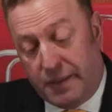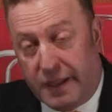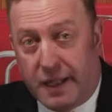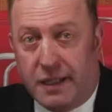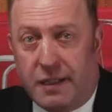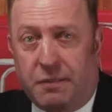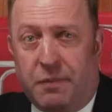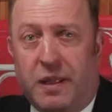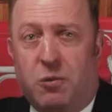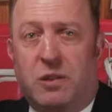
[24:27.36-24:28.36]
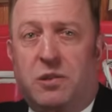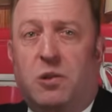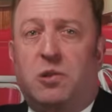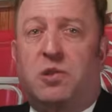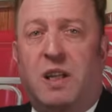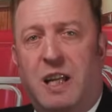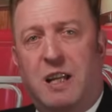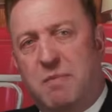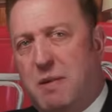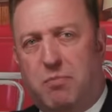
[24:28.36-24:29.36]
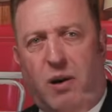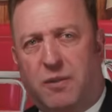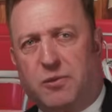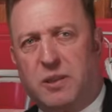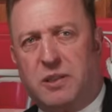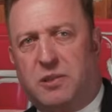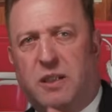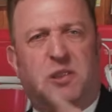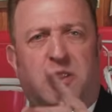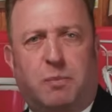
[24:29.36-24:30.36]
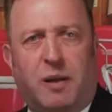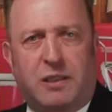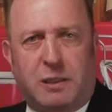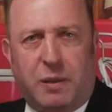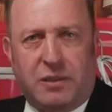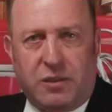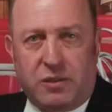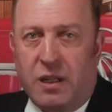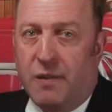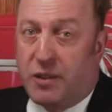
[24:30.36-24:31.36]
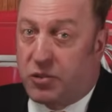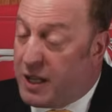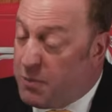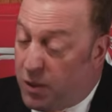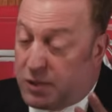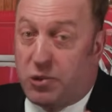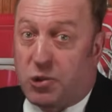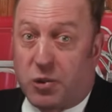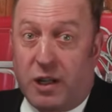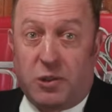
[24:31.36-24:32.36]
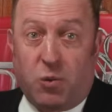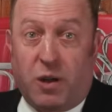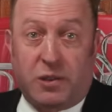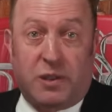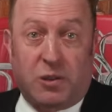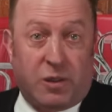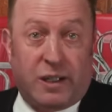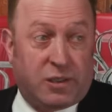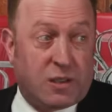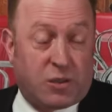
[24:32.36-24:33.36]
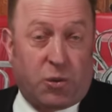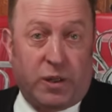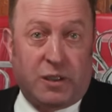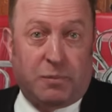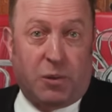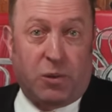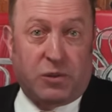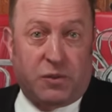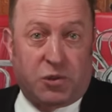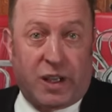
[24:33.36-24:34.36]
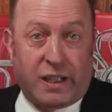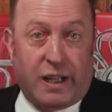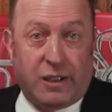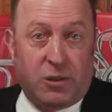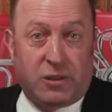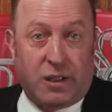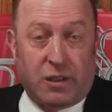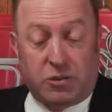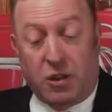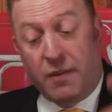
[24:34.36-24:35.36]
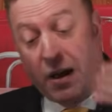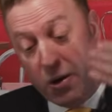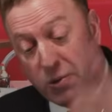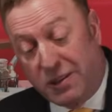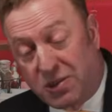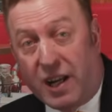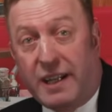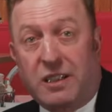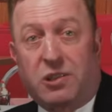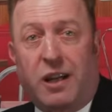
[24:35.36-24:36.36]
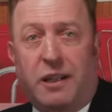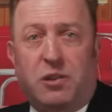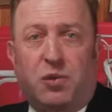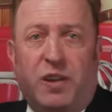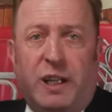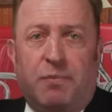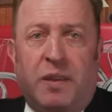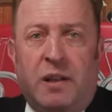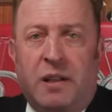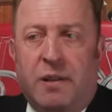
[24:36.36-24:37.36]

In the end, it was those same impoverished and despised peasants, the same ones who tried to wash their rice in the toilet bowls of Shanghai hotels, who decided China's fate.